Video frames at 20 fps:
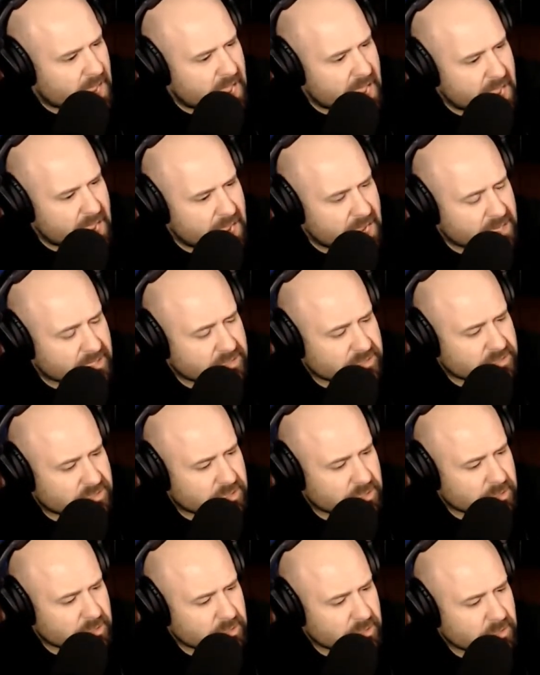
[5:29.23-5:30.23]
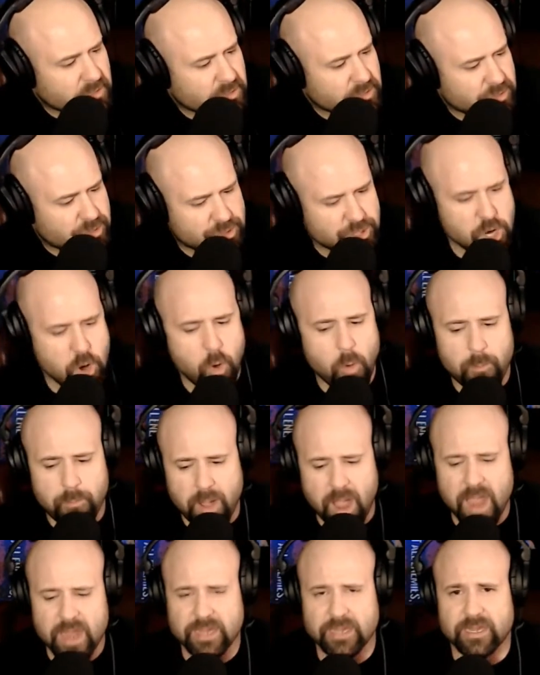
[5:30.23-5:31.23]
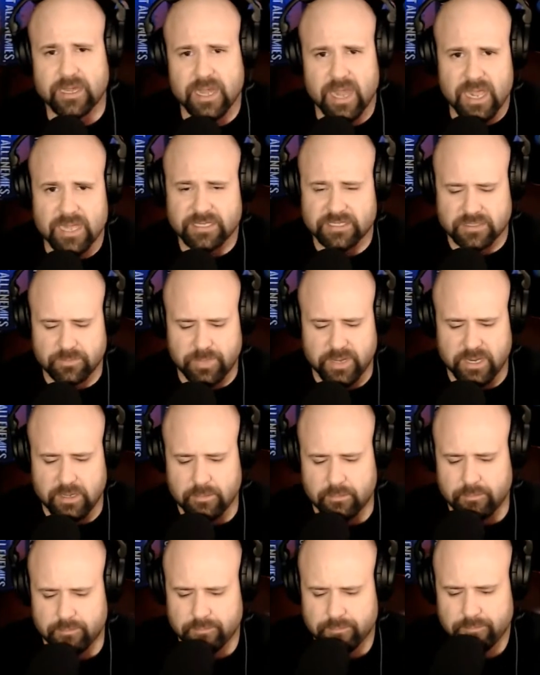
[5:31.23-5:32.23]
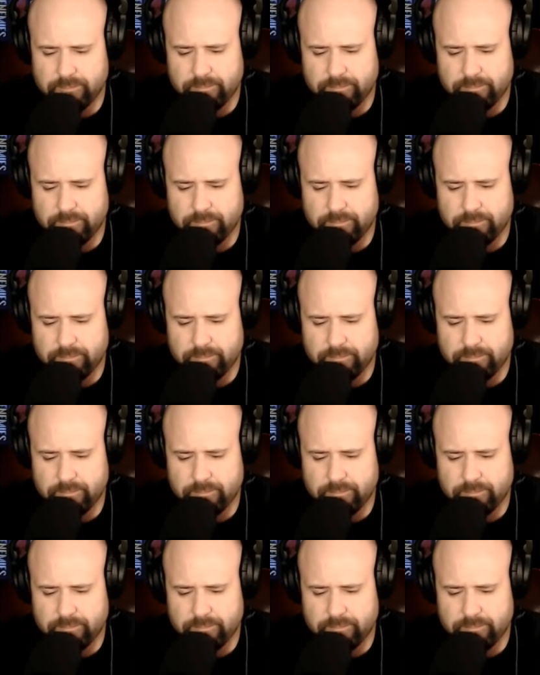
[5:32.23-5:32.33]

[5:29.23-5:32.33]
as Joe Biden has been.